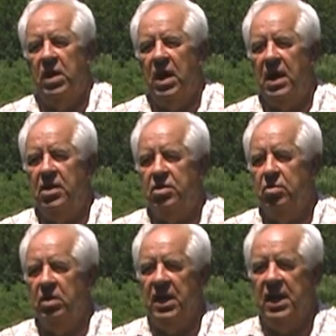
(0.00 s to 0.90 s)
had
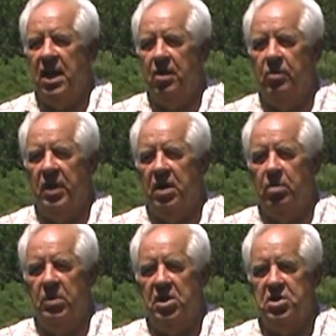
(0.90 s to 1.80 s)
to lay out a
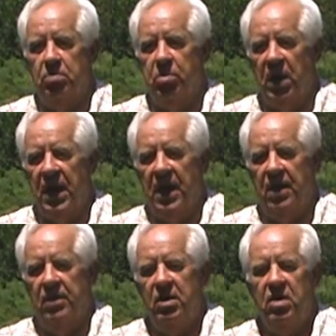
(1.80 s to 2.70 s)
reclamation
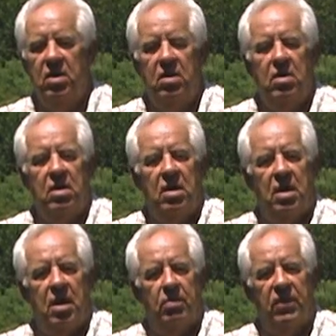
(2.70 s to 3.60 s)
plan
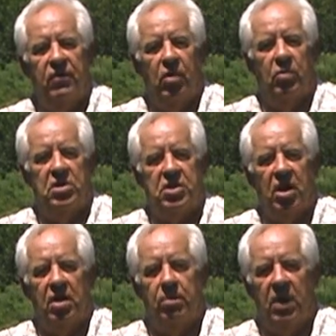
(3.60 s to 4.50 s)
before we
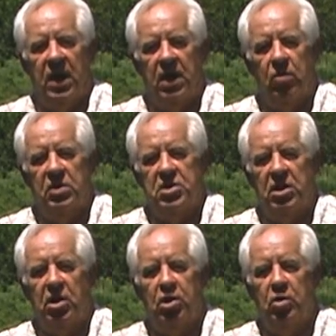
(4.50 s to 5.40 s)
started mining, which
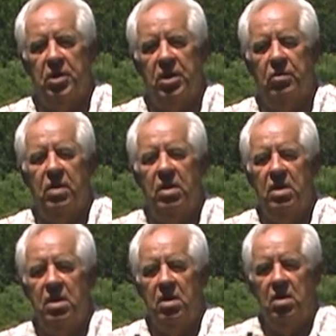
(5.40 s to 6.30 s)
included
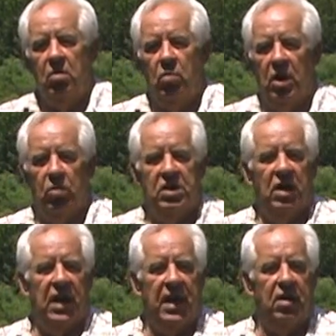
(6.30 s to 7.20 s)
what would the
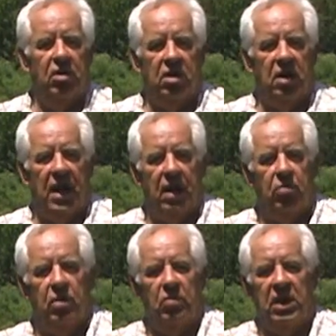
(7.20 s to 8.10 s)
land look like
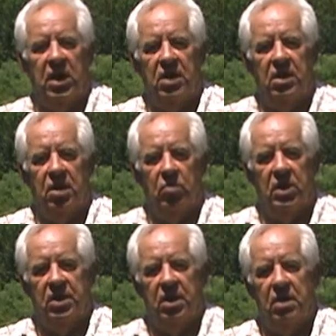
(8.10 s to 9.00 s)
when we got done
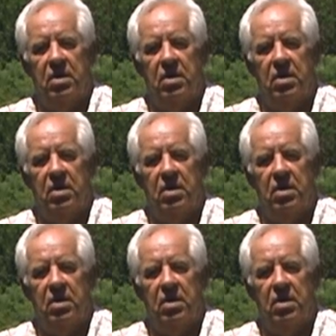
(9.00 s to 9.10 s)
with it.